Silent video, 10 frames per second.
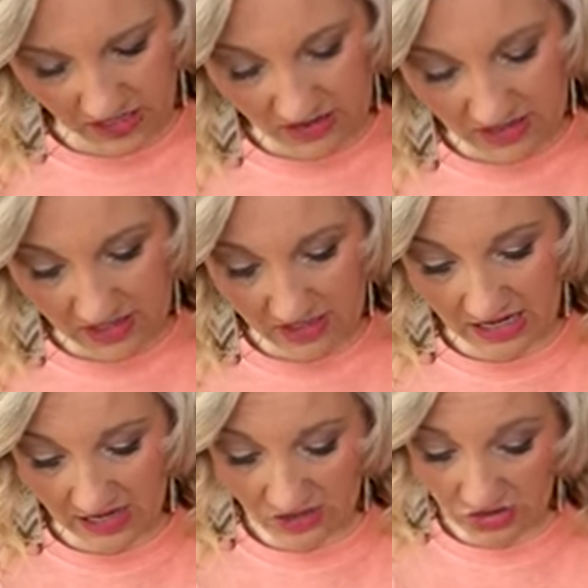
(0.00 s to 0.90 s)
I think it
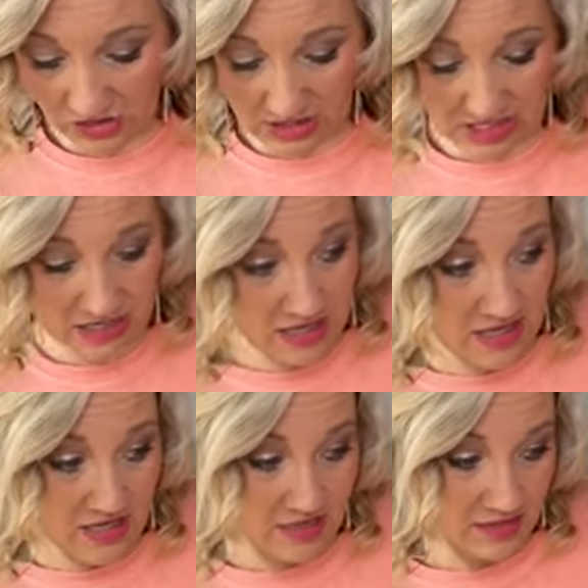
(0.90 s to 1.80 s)
actually
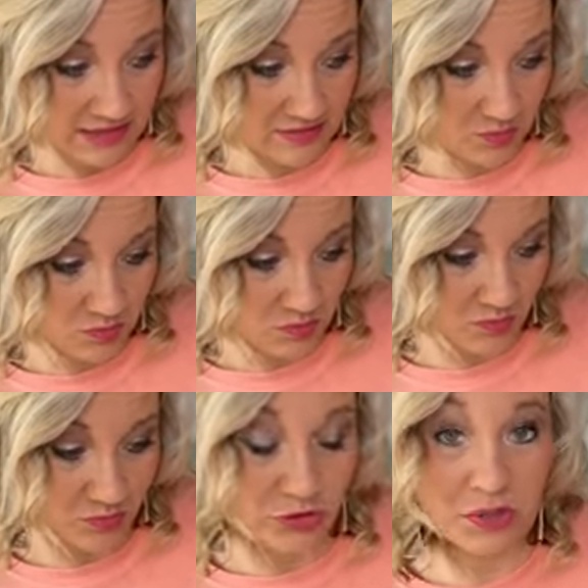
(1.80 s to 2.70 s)
is
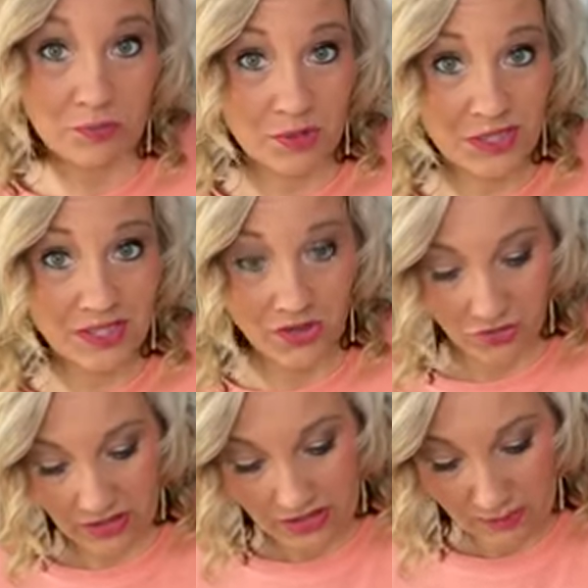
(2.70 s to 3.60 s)
looking pretty
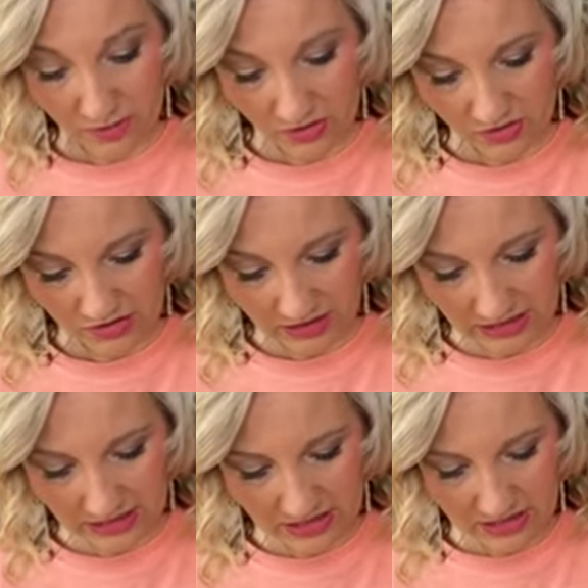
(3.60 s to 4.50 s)
already,
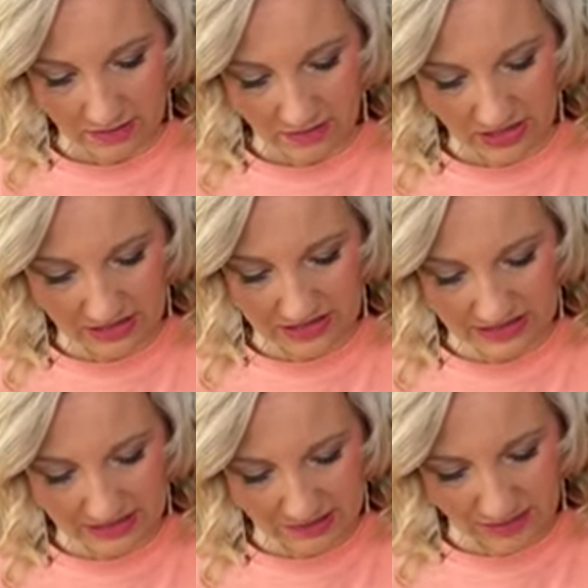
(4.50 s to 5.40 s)
personally. But
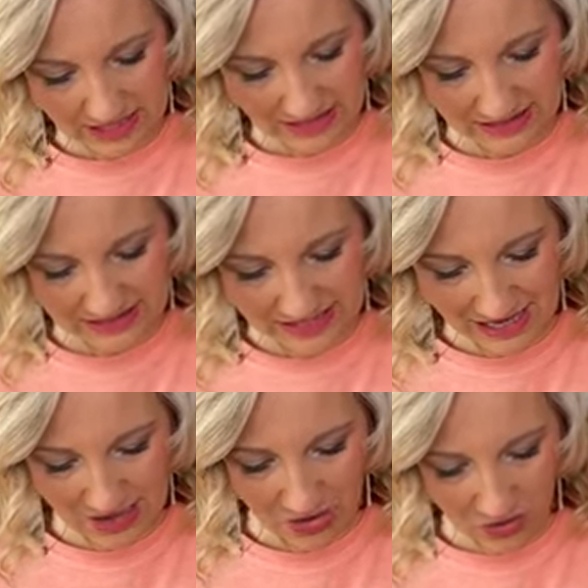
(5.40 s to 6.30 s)
this is my
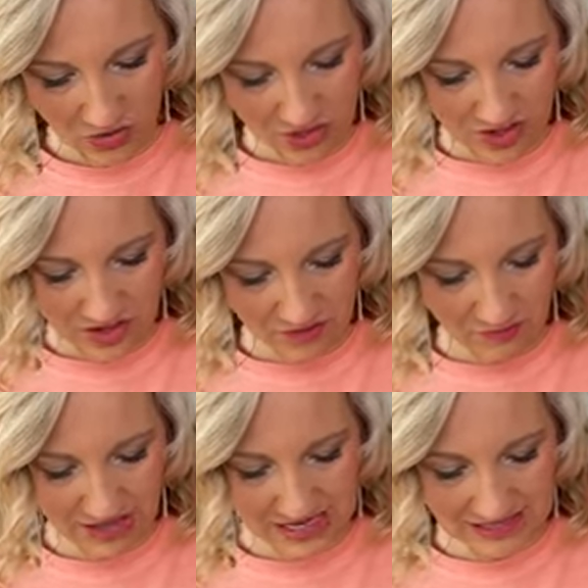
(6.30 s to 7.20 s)
style
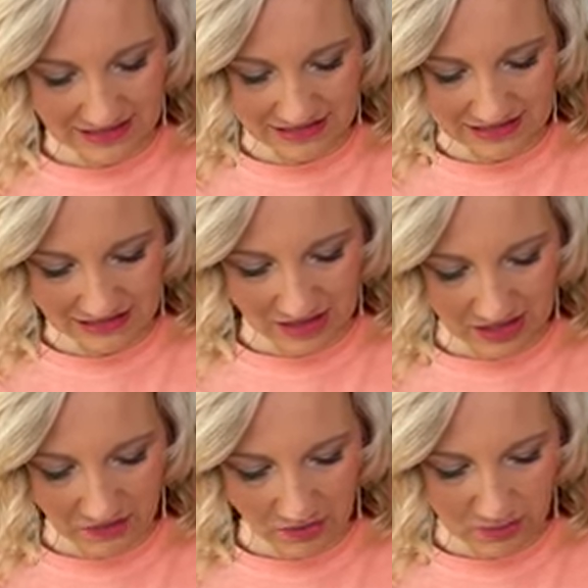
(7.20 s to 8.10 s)
of painting. This is
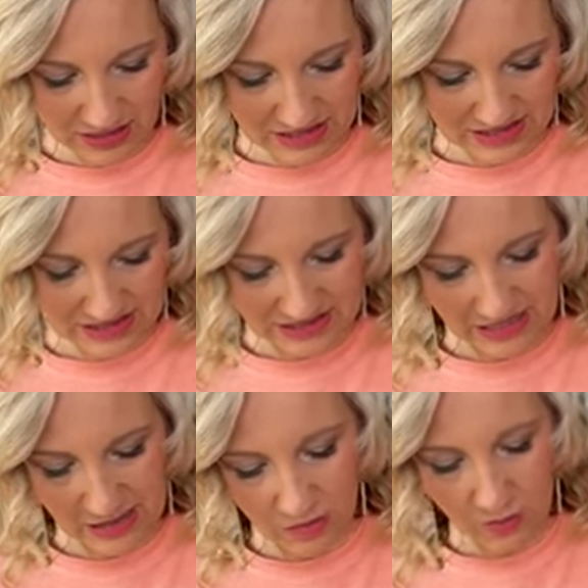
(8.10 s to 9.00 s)
not everybody's
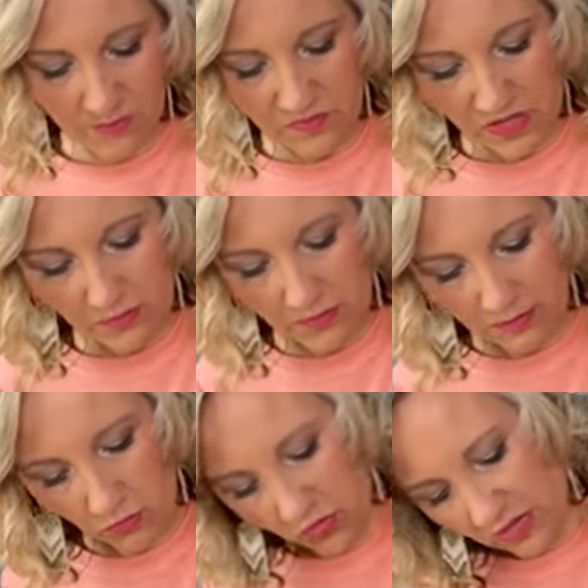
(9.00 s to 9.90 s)
style,
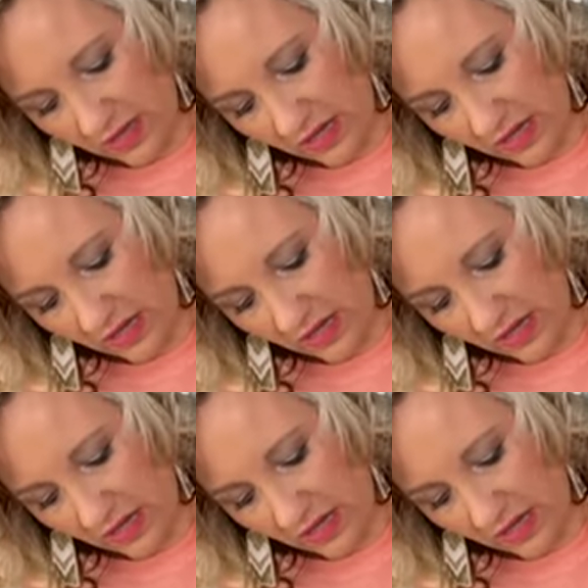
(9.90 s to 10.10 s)
but more